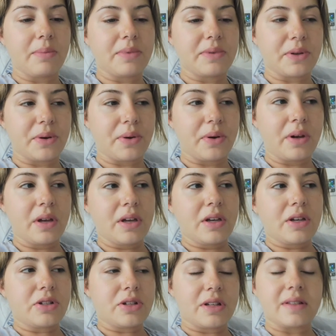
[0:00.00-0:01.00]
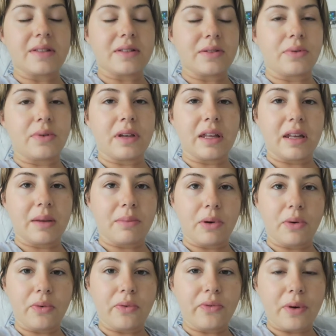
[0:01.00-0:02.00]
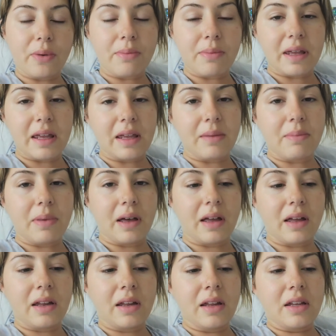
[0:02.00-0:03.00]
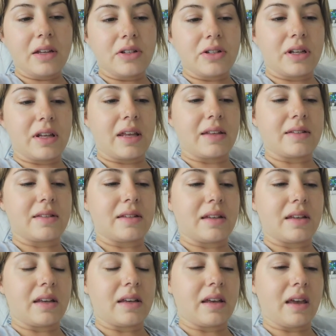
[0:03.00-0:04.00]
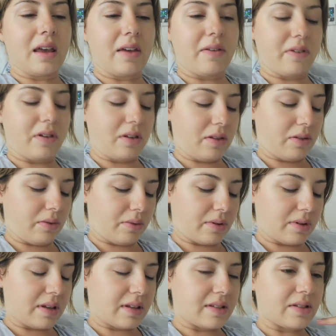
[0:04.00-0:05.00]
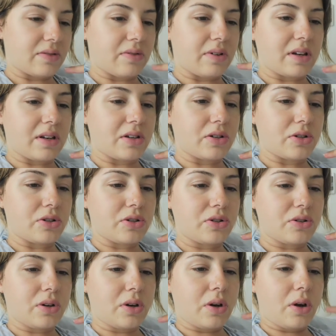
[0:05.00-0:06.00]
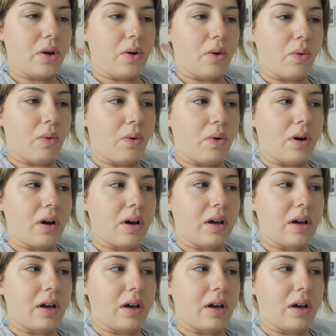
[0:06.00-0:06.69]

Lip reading: so she is still getting milk from me, but she has to have it through a syringe or